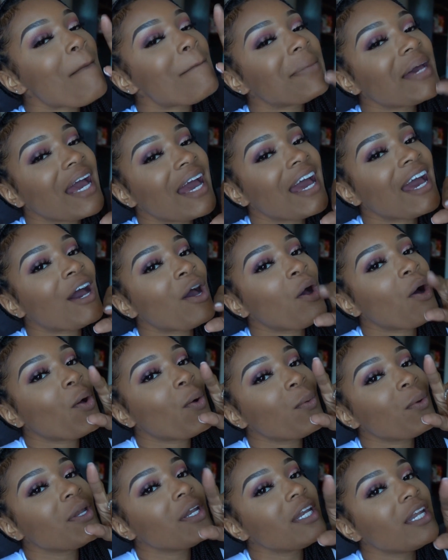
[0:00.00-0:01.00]

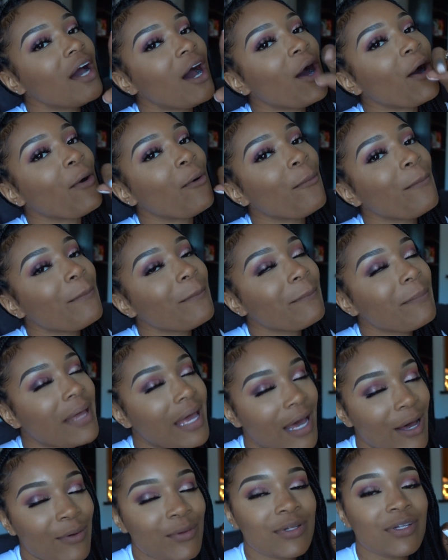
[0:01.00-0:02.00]
Pound dope.
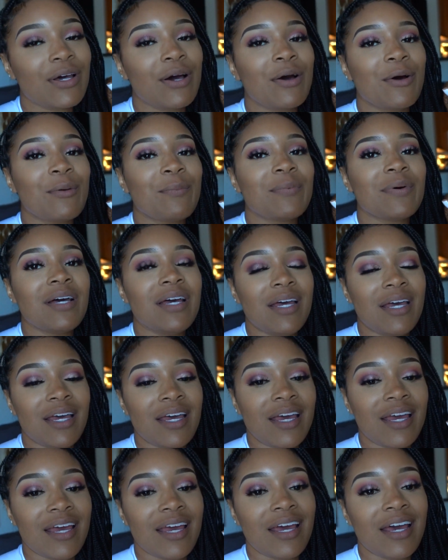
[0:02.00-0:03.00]

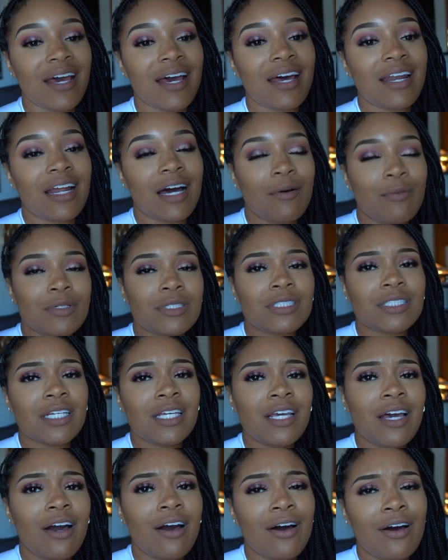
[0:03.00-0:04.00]
And I will
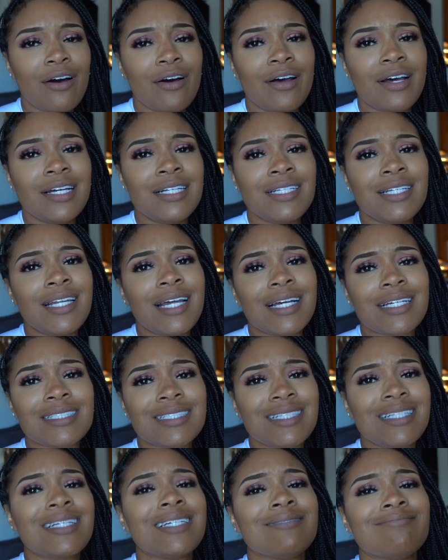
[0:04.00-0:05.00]
see y'all in the next
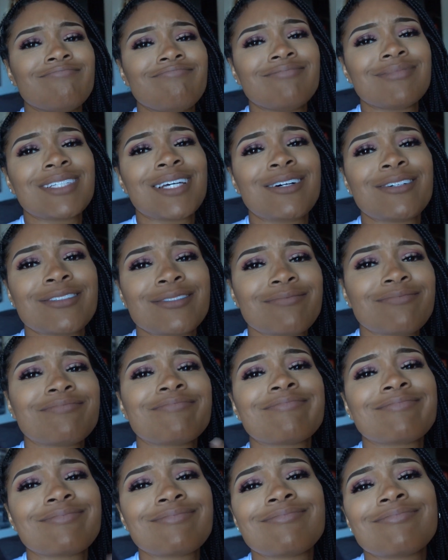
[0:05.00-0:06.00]
clip. So
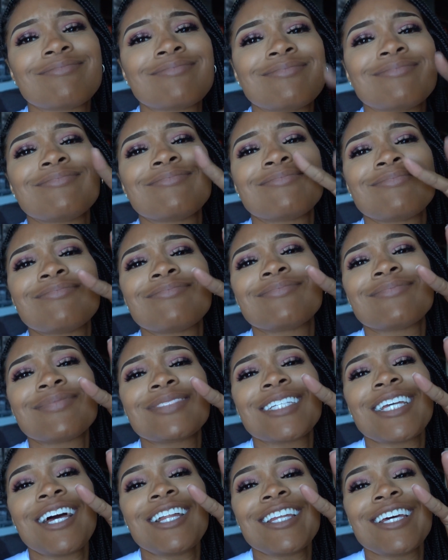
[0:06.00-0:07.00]

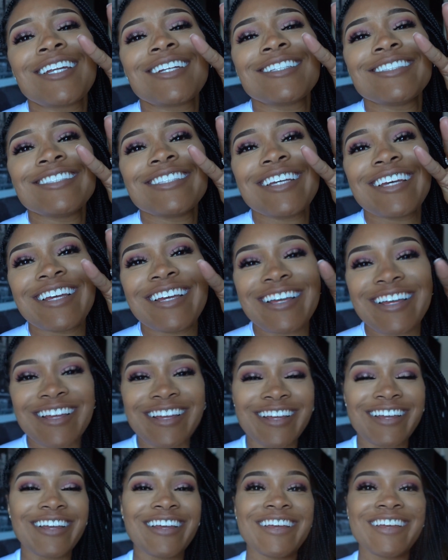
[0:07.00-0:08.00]
see y'all later.
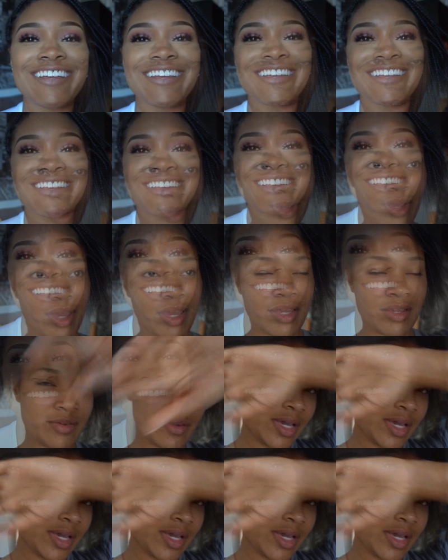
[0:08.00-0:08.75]
Hey